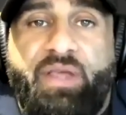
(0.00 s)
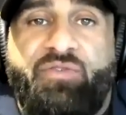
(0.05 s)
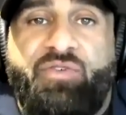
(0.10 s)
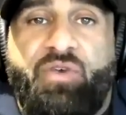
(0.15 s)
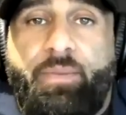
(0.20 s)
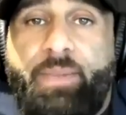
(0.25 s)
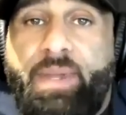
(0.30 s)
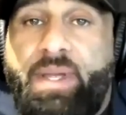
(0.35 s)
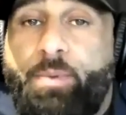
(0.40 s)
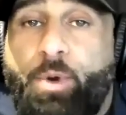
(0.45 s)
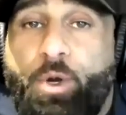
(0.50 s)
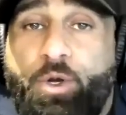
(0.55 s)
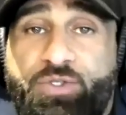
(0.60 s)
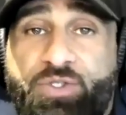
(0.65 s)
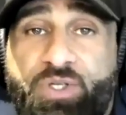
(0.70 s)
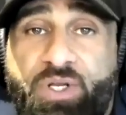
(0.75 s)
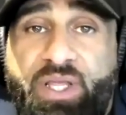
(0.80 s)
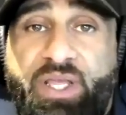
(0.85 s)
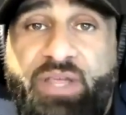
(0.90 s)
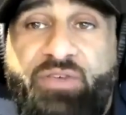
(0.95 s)
For me
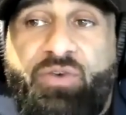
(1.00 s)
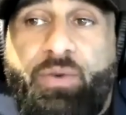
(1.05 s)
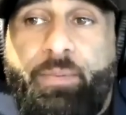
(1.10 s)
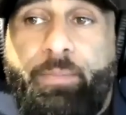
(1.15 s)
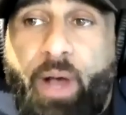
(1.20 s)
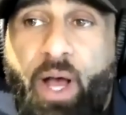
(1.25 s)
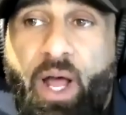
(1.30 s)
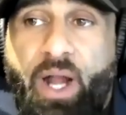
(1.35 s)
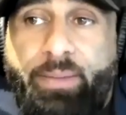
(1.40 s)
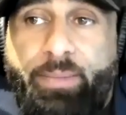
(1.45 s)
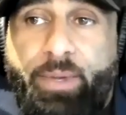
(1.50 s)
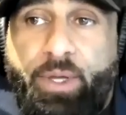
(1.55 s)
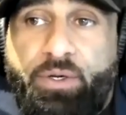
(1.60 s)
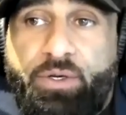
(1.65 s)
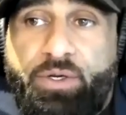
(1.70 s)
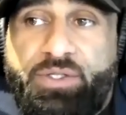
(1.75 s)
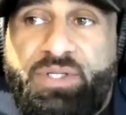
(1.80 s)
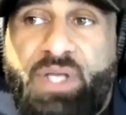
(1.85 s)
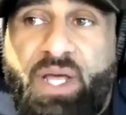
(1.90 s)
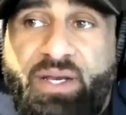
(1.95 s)
personally, for
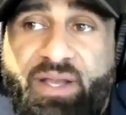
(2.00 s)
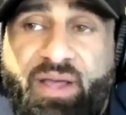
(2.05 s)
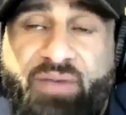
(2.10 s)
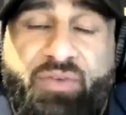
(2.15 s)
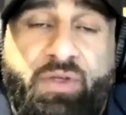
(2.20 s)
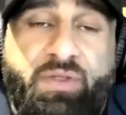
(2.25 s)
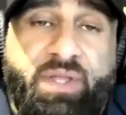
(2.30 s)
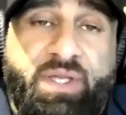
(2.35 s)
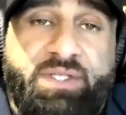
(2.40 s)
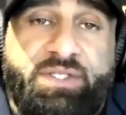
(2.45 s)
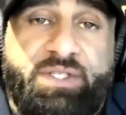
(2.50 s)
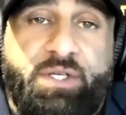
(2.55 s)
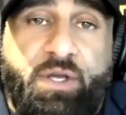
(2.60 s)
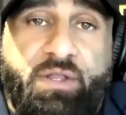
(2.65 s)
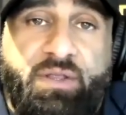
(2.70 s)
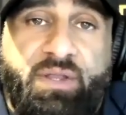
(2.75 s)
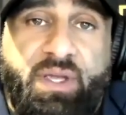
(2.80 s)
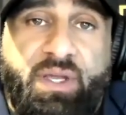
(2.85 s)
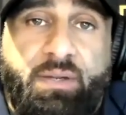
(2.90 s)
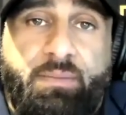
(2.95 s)
bodybuilders, I definitely think it's a
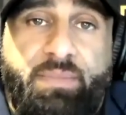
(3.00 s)
good thing,